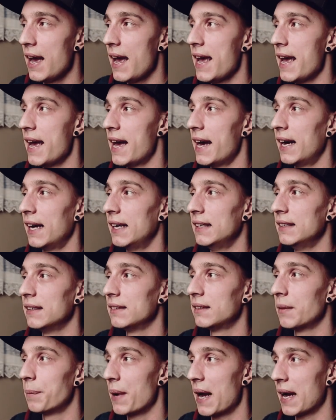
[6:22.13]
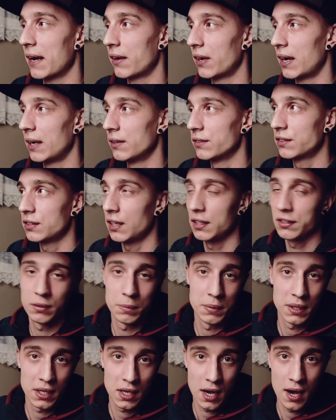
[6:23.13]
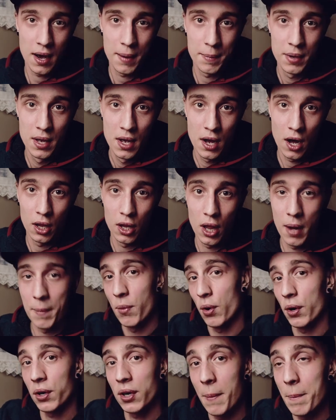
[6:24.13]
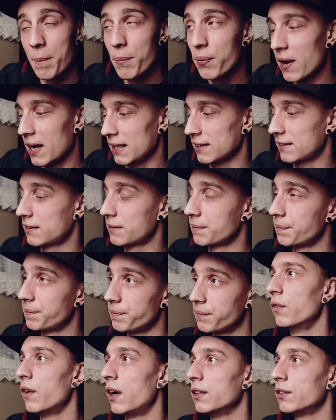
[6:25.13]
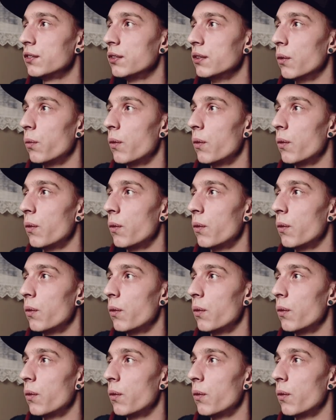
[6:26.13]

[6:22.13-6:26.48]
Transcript: and the background starts to become a lot more compressed. As we move on to the